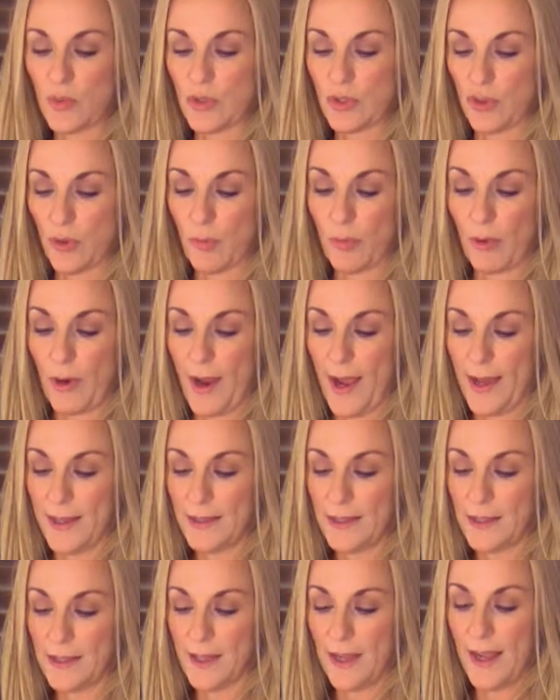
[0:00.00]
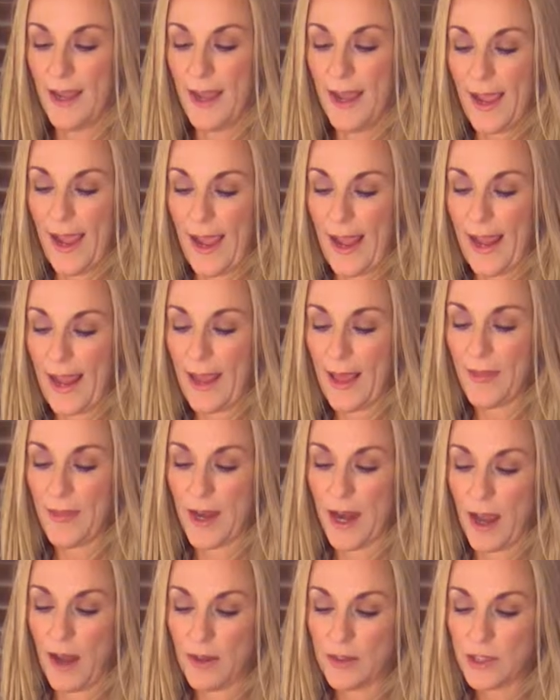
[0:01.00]
which are breast, and
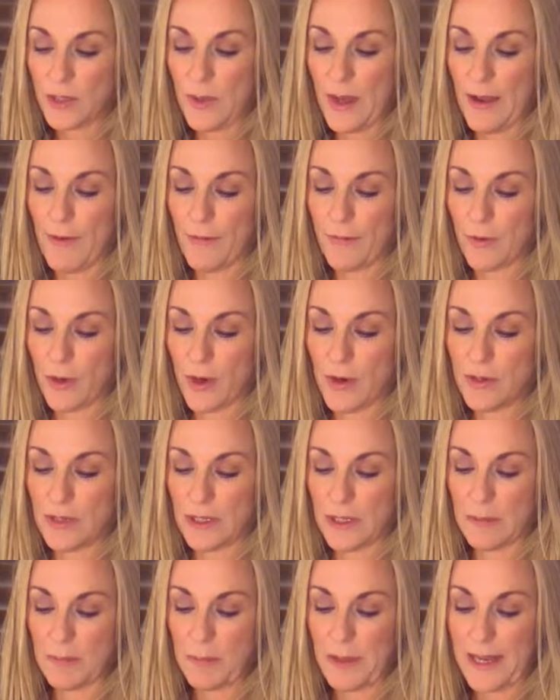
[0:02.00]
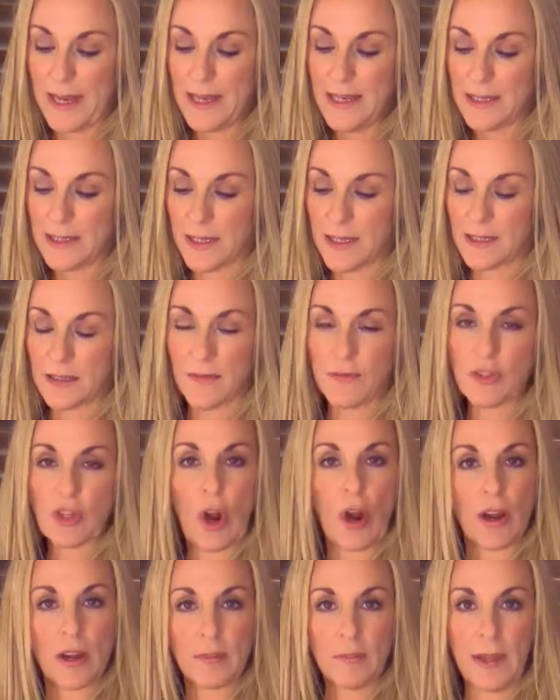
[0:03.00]
then I also have frozen pieces of
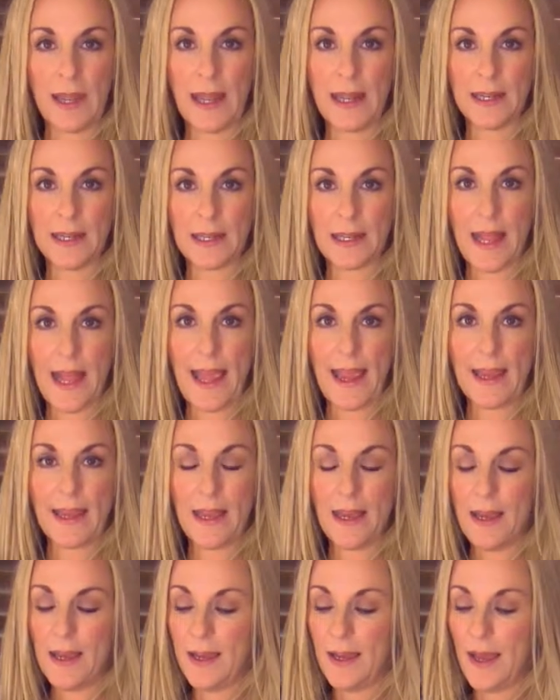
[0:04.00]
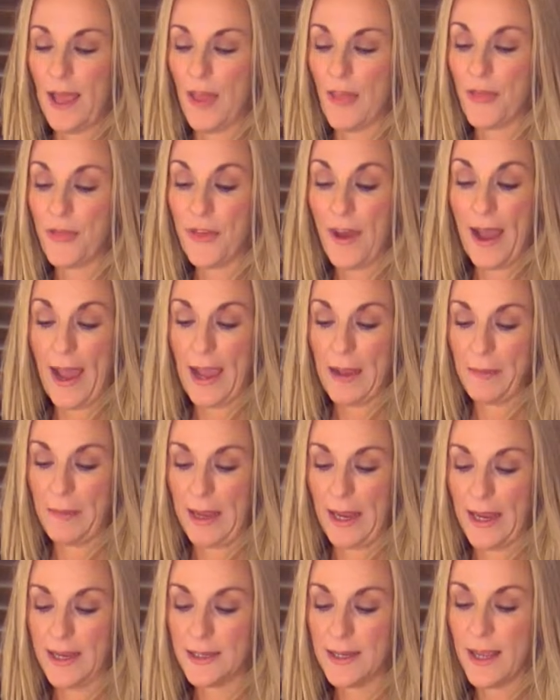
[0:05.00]
dark meat, leg and thigh
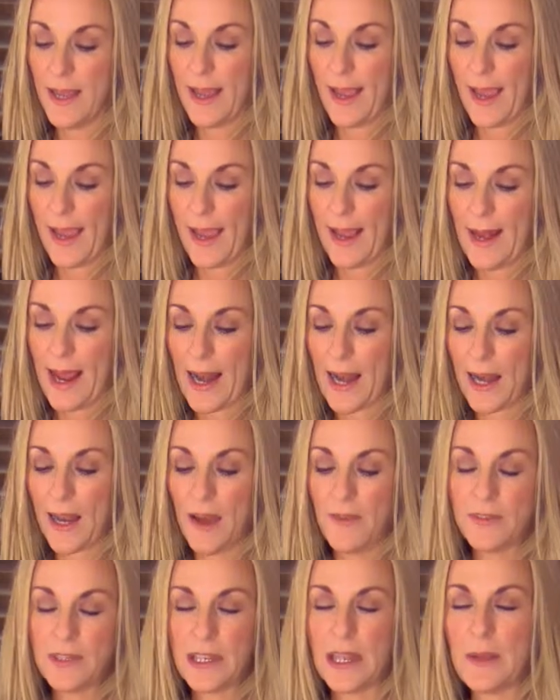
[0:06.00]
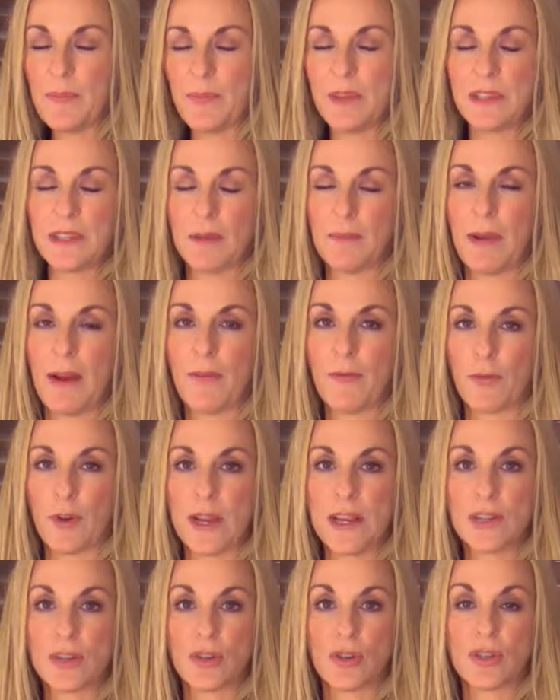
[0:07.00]
meat. And I love to keep this in my
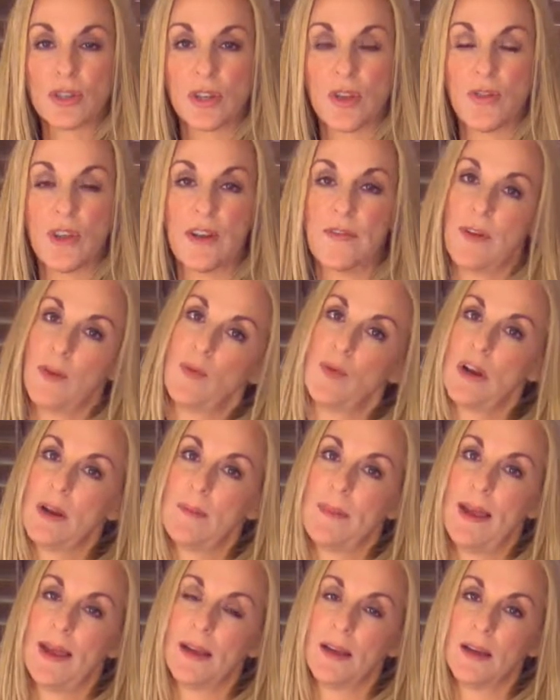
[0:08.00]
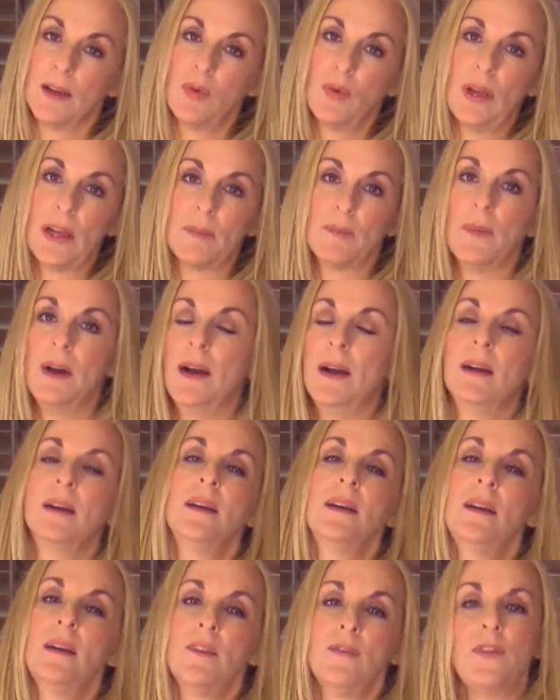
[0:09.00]
freezer so that if I want to make a quick
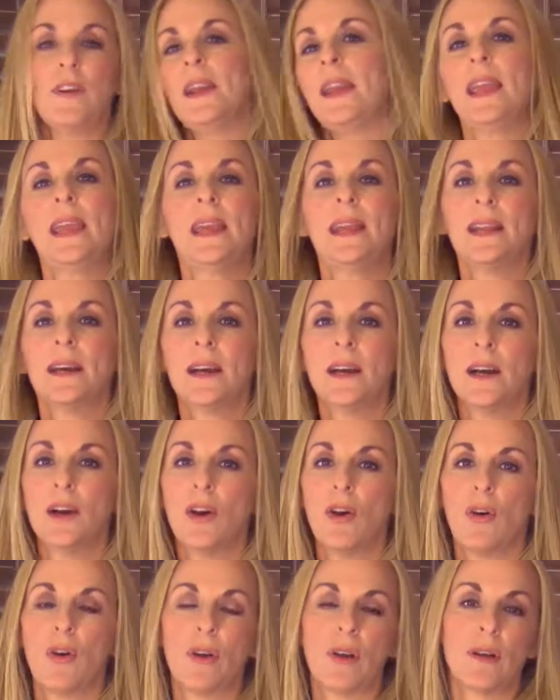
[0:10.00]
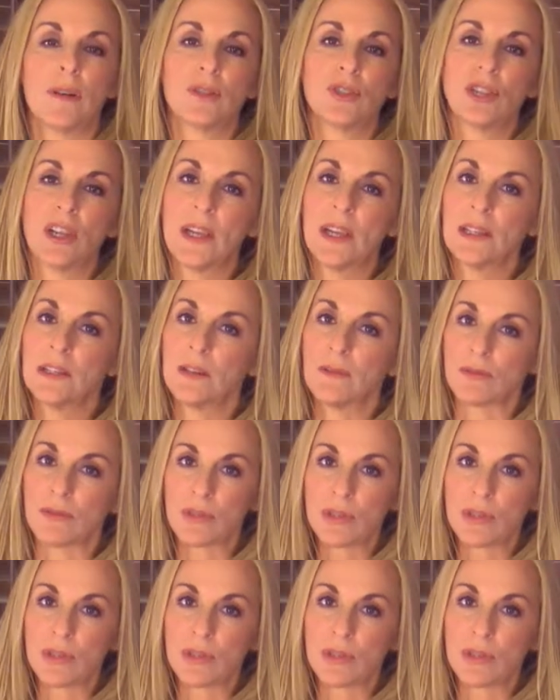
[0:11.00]
fajita or a chicken noodle